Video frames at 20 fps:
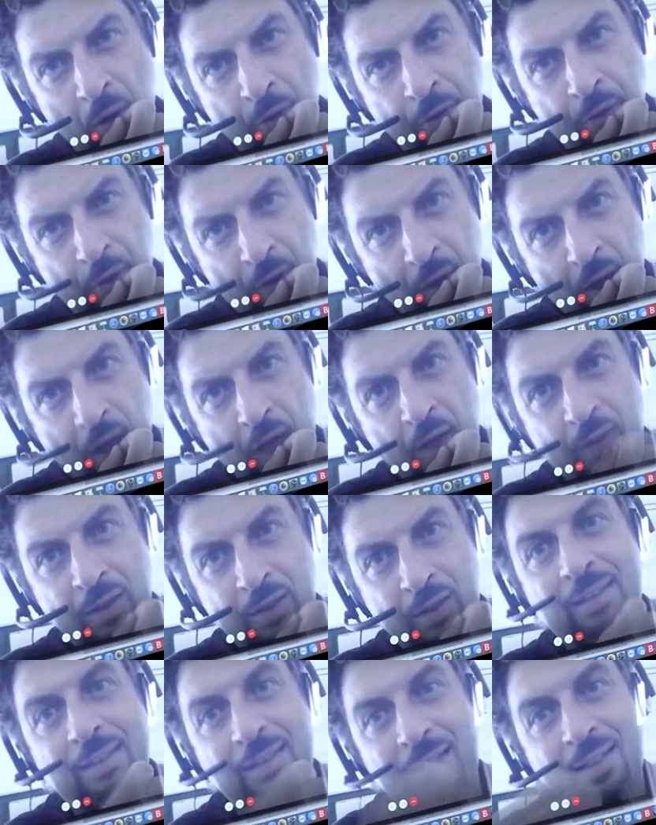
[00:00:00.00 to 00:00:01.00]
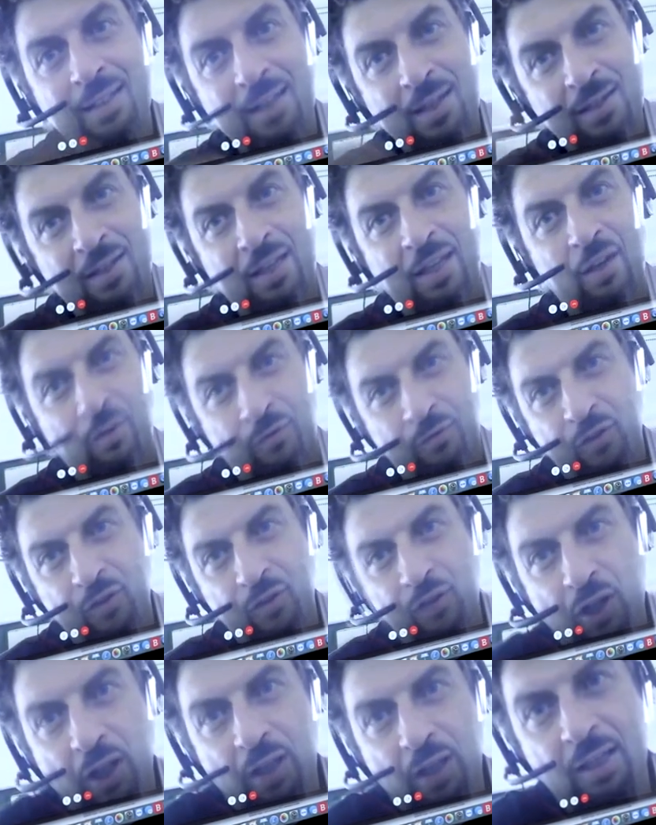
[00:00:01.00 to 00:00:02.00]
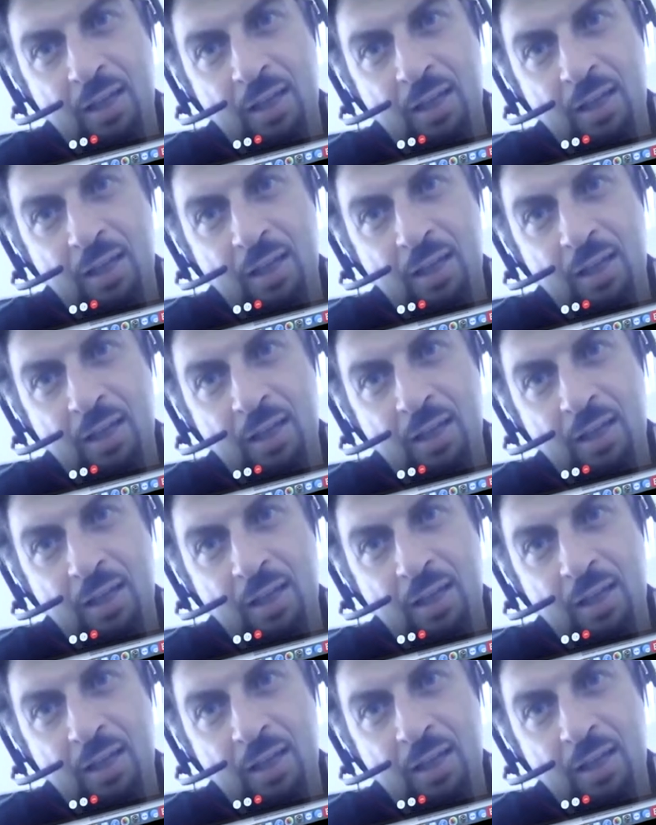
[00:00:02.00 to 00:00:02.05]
Okay, okay. That this is the official